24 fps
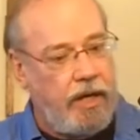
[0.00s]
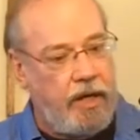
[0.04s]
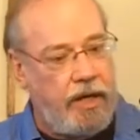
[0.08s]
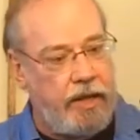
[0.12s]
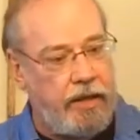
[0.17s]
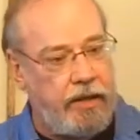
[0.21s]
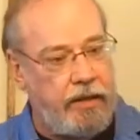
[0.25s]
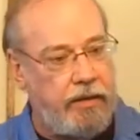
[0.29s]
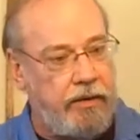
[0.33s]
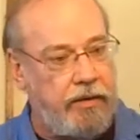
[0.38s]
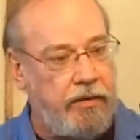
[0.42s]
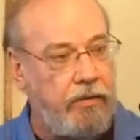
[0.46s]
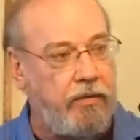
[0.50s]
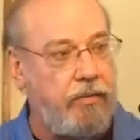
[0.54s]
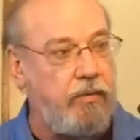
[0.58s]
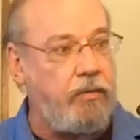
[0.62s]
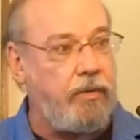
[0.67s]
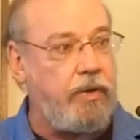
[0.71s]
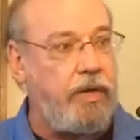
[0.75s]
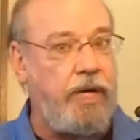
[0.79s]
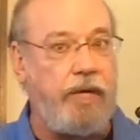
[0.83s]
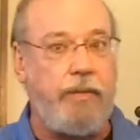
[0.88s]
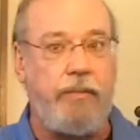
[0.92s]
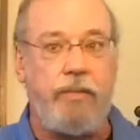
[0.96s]
and
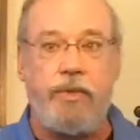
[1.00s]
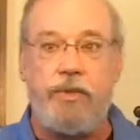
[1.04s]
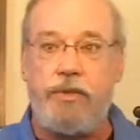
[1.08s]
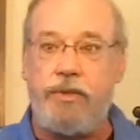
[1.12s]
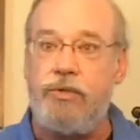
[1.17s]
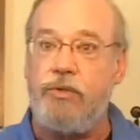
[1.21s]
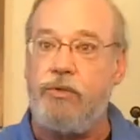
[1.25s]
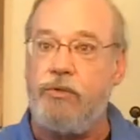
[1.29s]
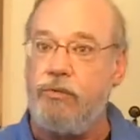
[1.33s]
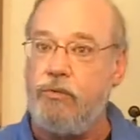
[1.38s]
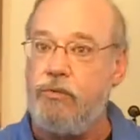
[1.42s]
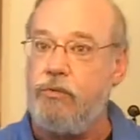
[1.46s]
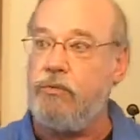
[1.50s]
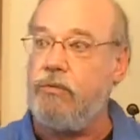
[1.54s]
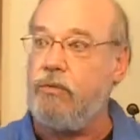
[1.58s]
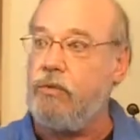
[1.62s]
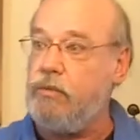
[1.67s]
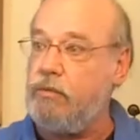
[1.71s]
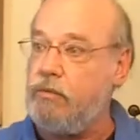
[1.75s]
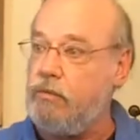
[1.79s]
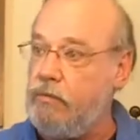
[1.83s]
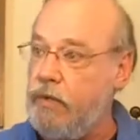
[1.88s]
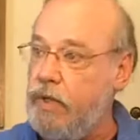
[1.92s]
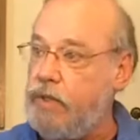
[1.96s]
were able to
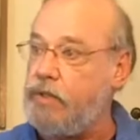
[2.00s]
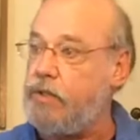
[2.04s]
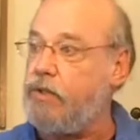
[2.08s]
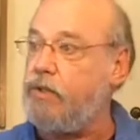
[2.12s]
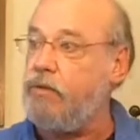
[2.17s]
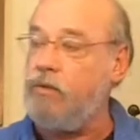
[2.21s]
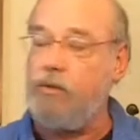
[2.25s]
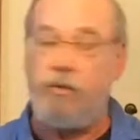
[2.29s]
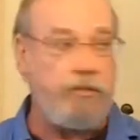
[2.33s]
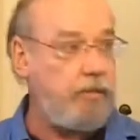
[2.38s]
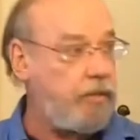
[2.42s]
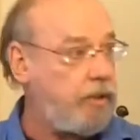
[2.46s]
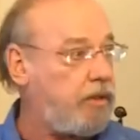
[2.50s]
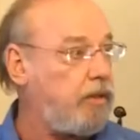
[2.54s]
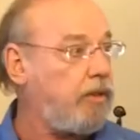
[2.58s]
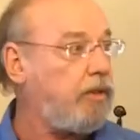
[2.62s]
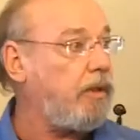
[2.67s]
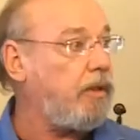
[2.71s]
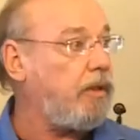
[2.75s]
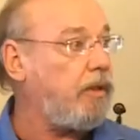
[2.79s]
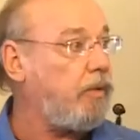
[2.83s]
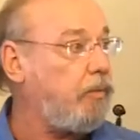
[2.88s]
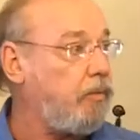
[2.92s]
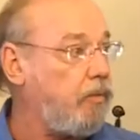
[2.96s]
rescue the men,
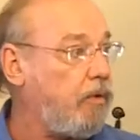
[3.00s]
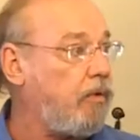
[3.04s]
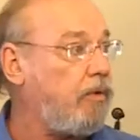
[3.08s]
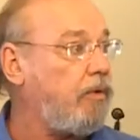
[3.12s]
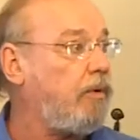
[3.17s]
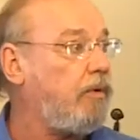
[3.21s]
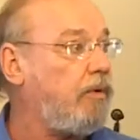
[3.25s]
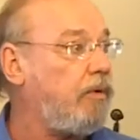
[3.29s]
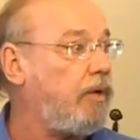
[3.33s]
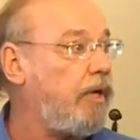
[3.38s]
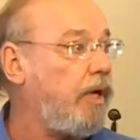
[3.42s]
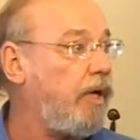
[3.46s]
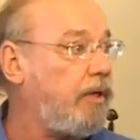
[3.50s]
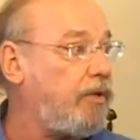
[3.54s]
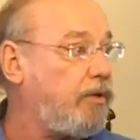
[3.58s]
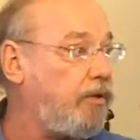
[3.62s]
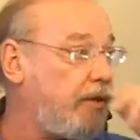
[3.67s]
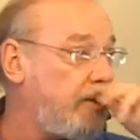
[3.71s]
and they were okay.